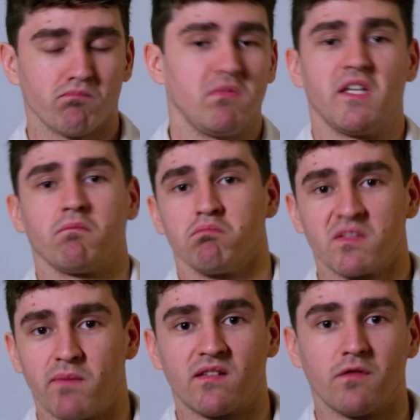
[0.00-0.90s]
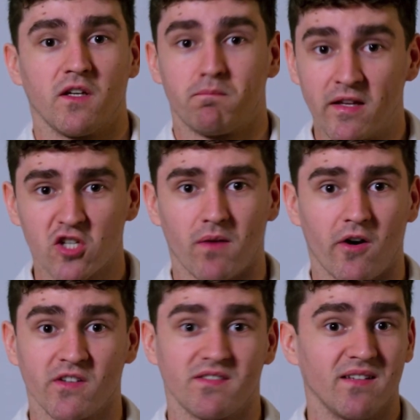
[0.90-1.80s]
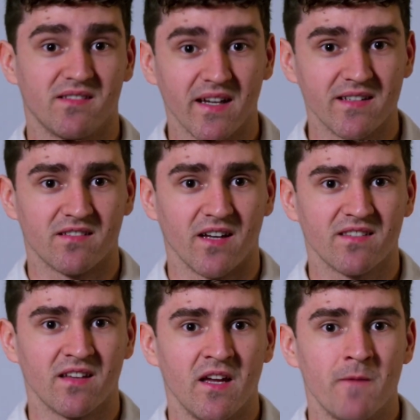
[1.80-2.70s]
meaning specific benchmarks and datasets,